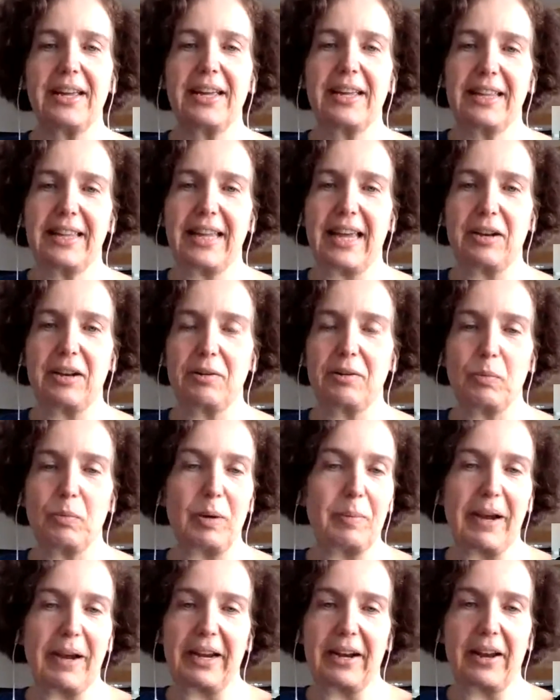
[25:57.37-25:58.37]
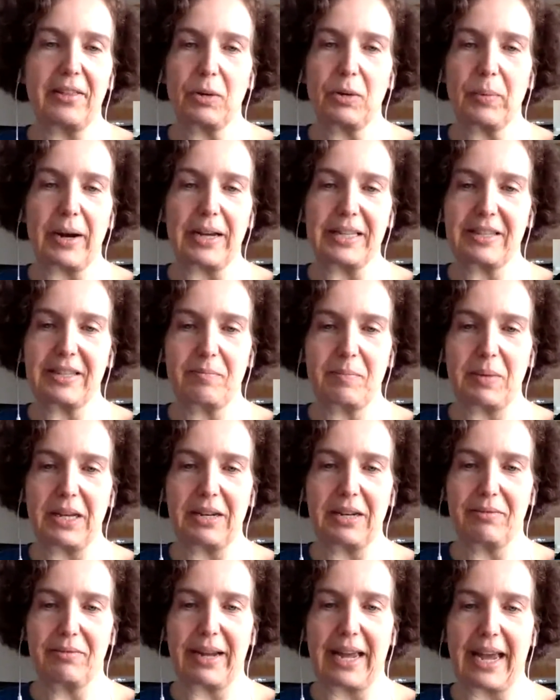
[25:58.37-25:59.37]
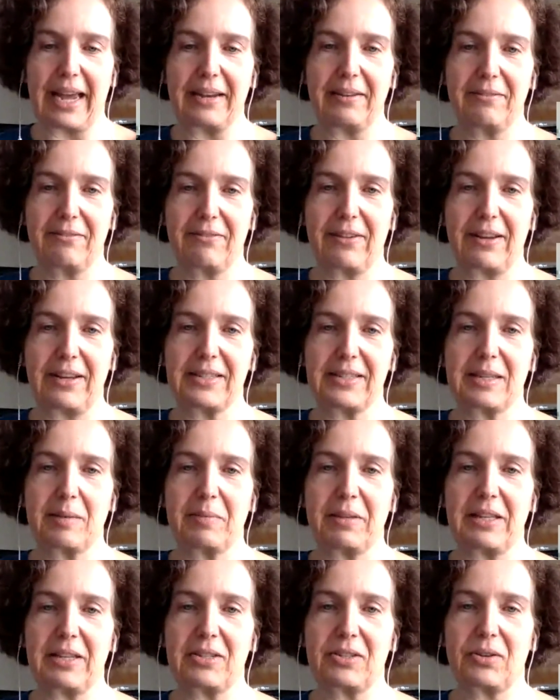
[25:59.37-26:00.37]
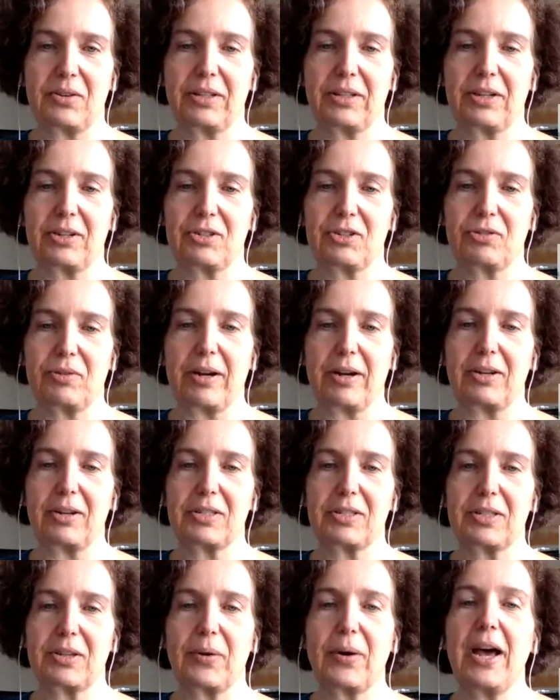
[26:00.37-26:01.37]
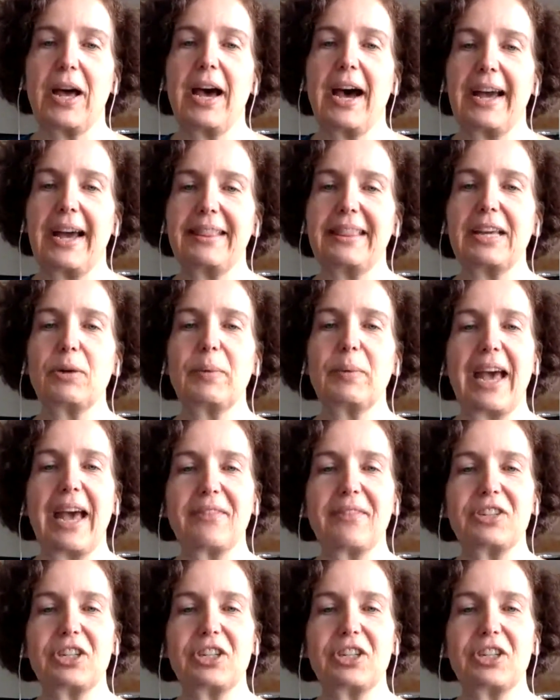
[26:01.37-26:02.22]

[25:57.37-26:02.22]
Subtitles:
than we might otherwise have been if we hadn't faced some of these earlier struggles. So I think we have to